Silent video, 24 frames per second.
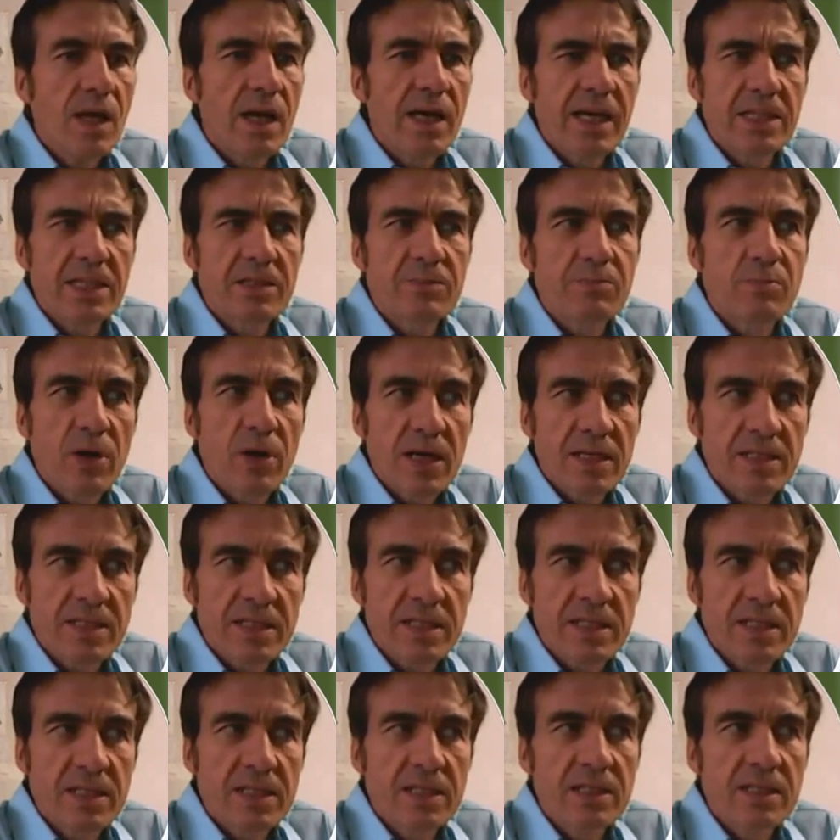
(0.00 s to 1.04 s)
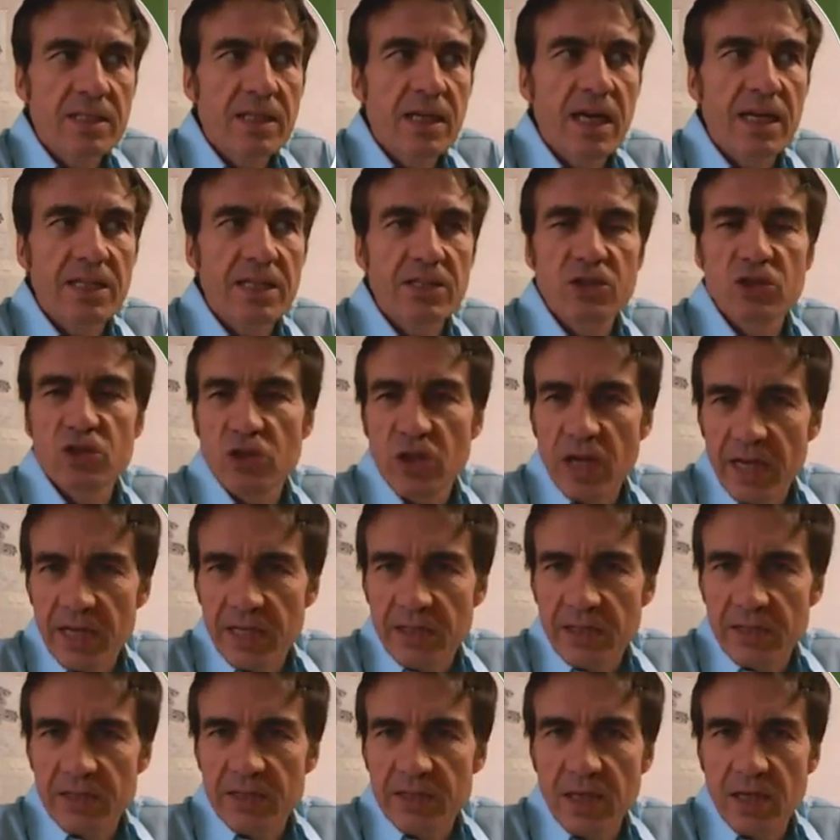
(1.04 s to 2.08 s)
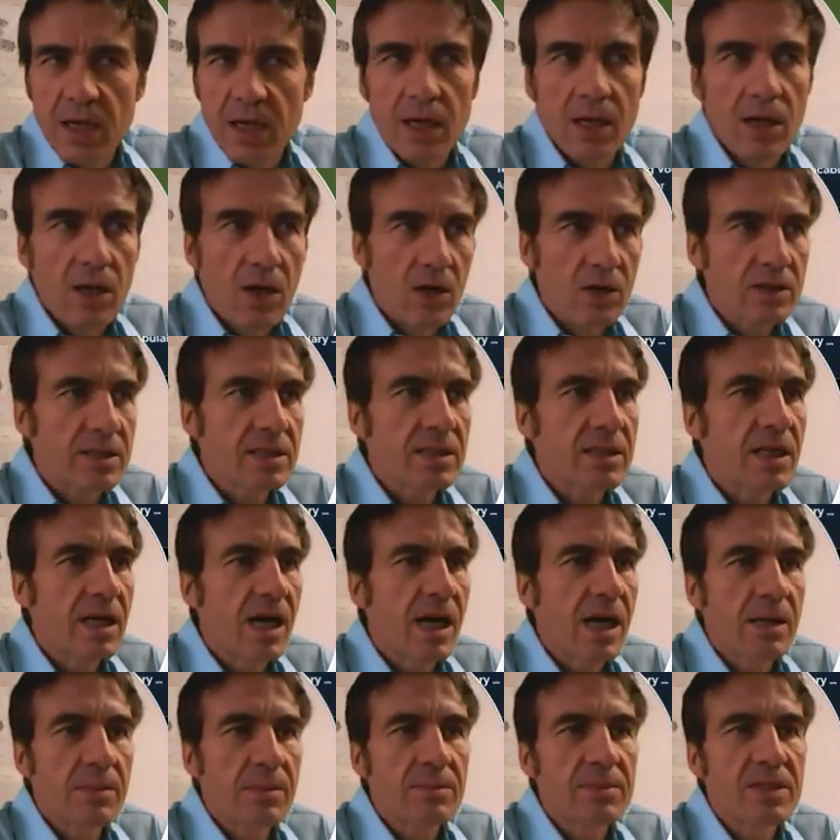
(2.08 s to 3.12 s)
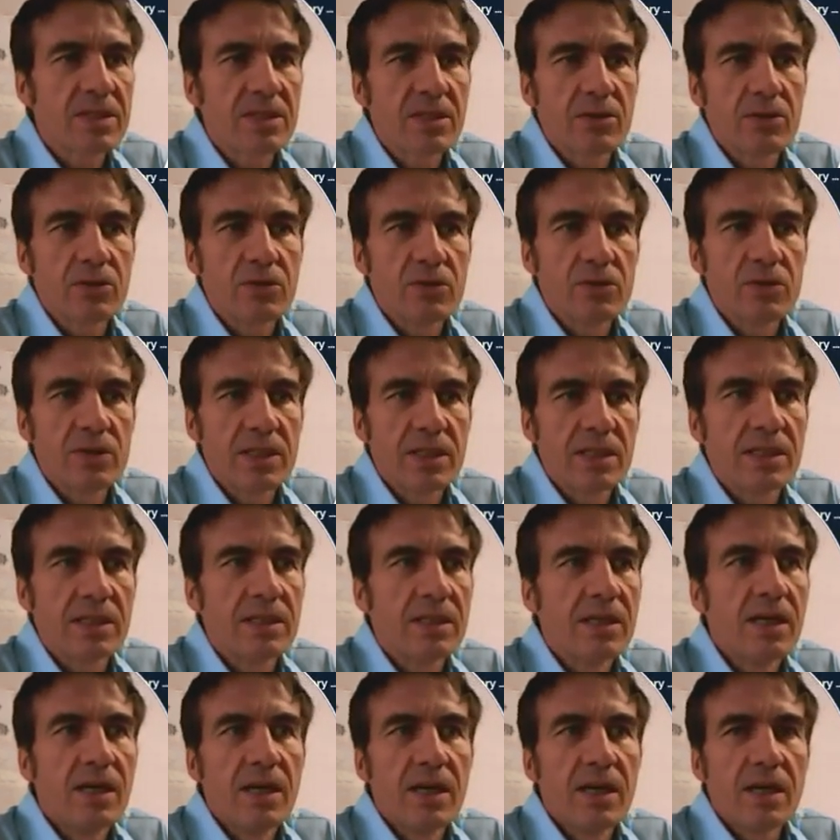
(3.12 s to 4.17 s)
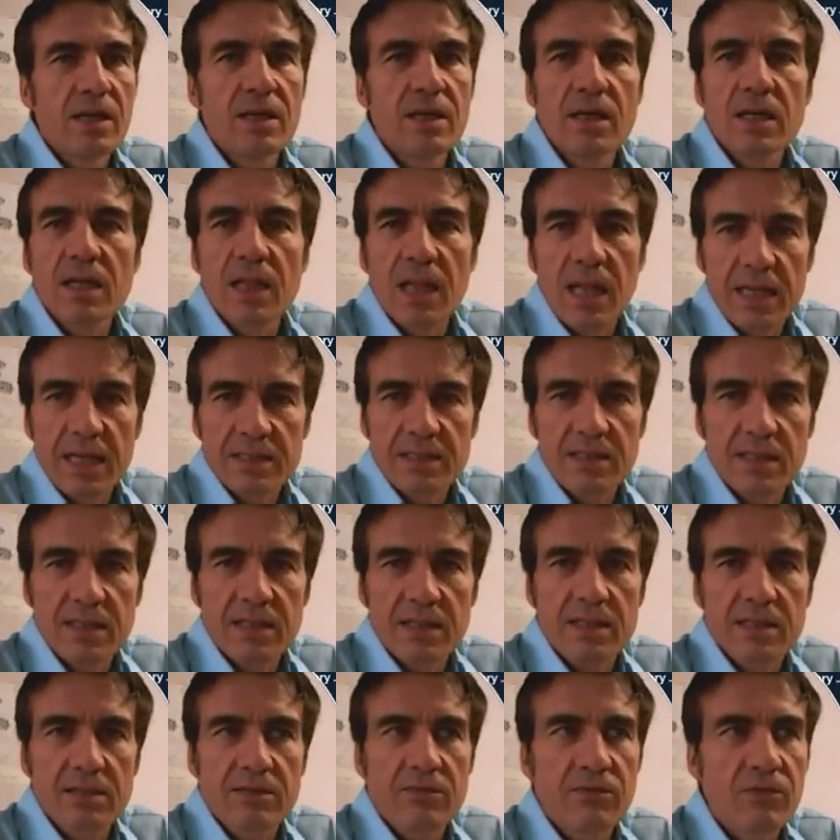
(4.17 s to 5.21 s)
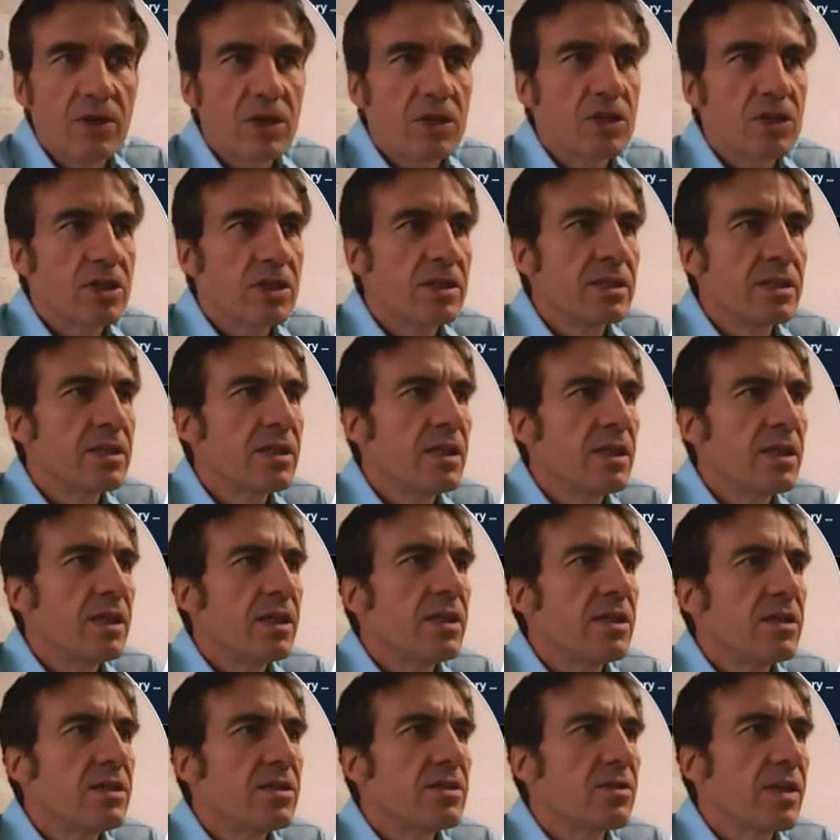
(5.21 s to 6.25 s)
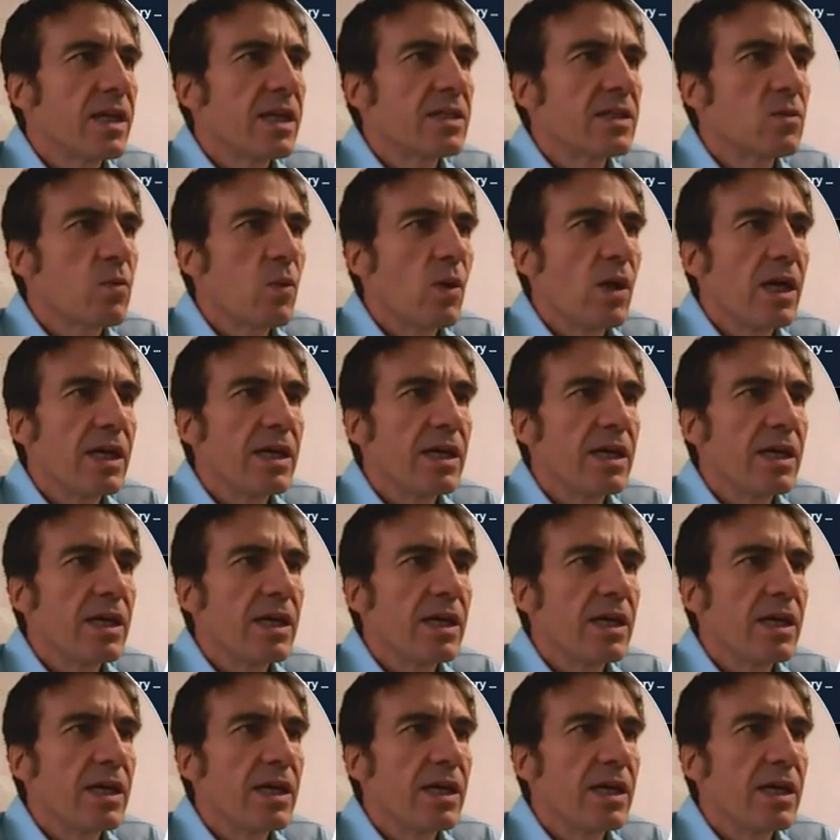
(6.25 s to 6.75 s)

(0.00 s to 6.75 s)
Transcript: I guess Prezi has changed a lot. I'm still using the classic version, so that's